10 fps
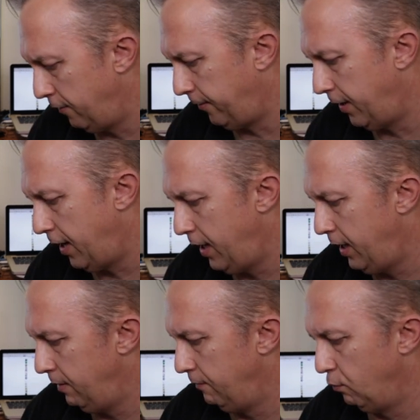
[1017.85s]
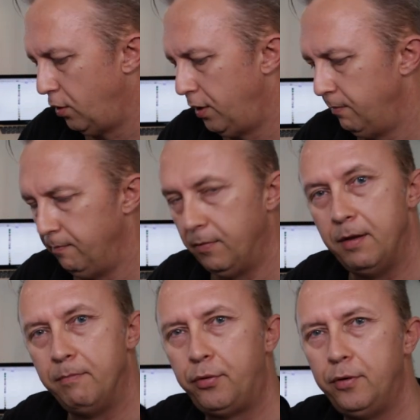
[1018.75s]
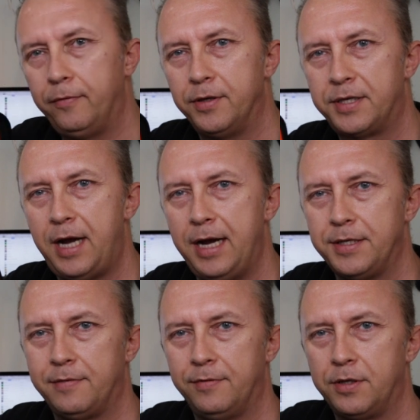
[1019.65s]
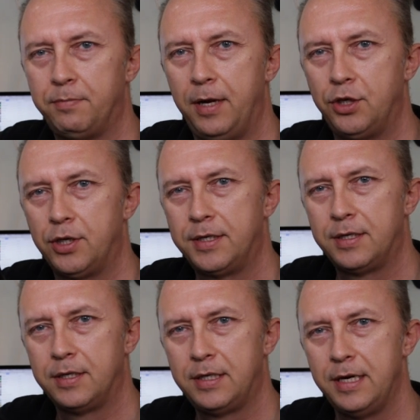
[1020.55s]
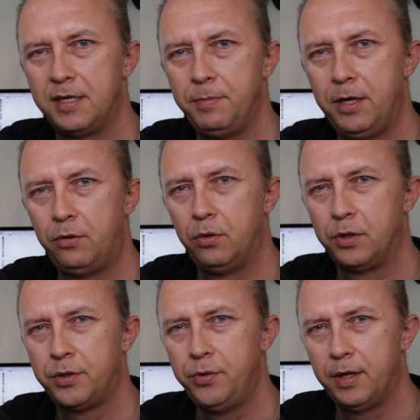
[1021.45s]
if they were to improve the size of this by just a centimeter or two,